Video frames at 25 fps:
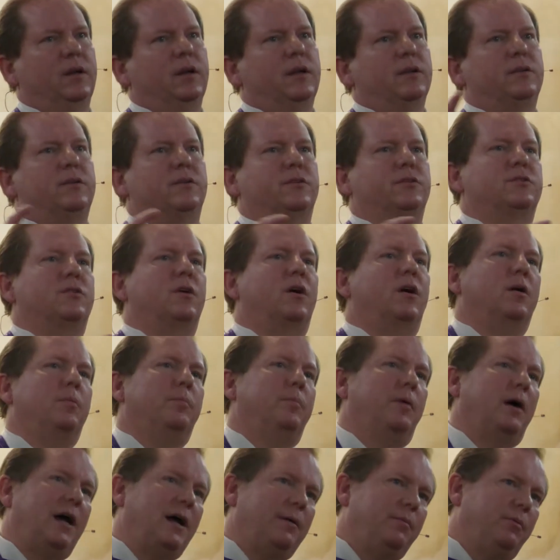to start a
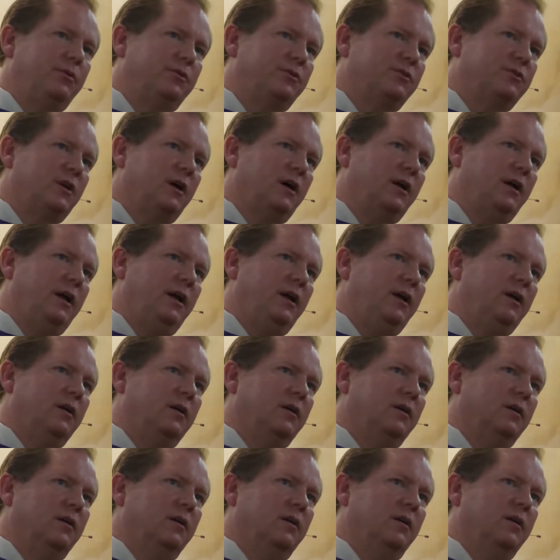Bible study,
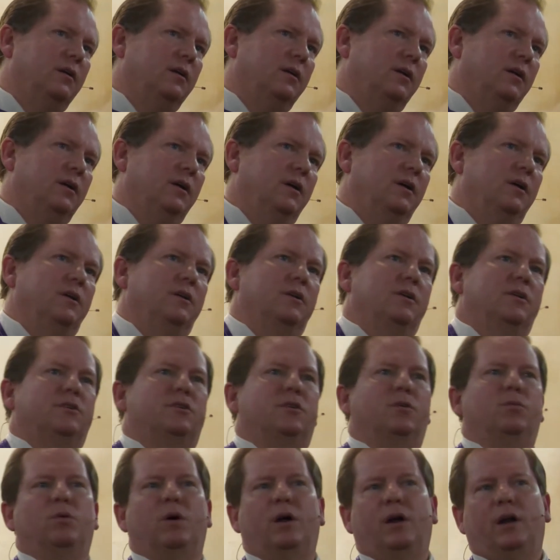
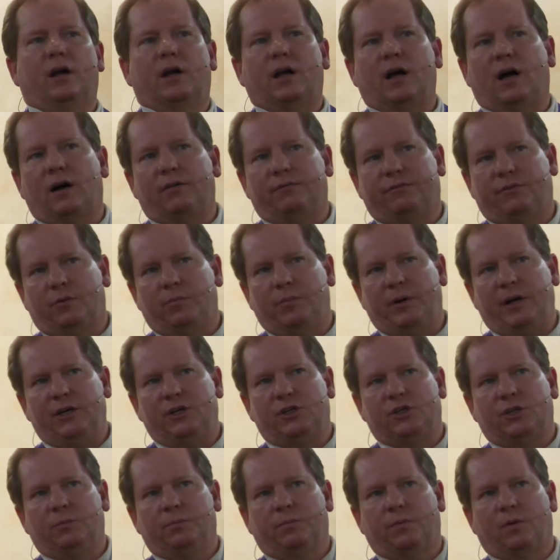to run a
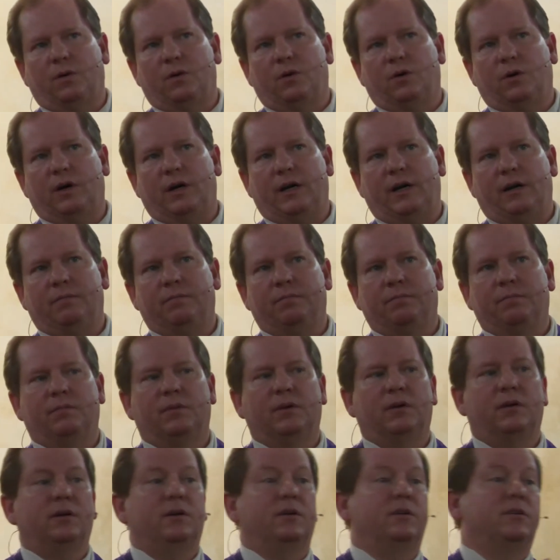confirmation program,
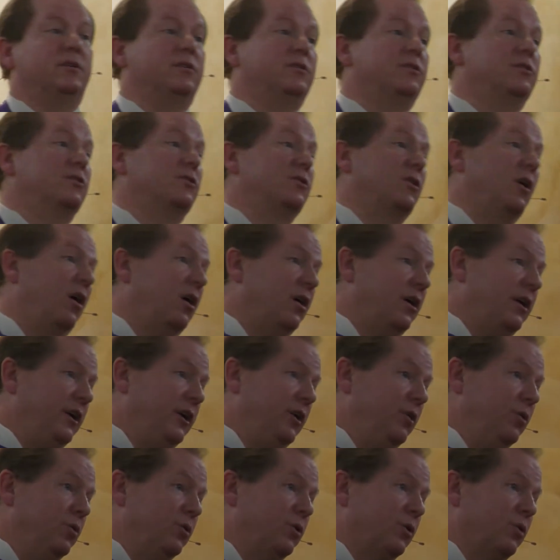to start a
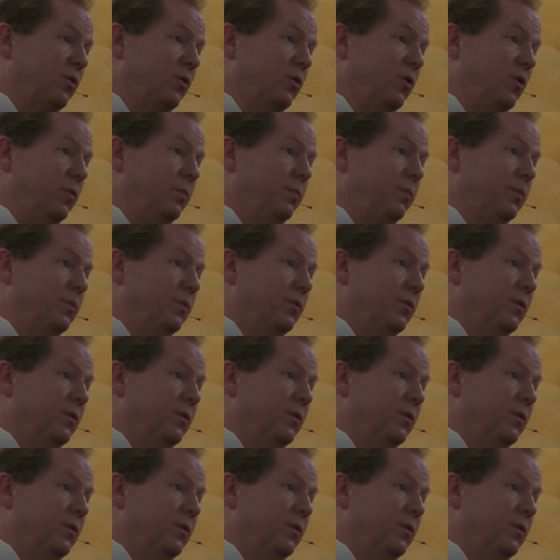youth group,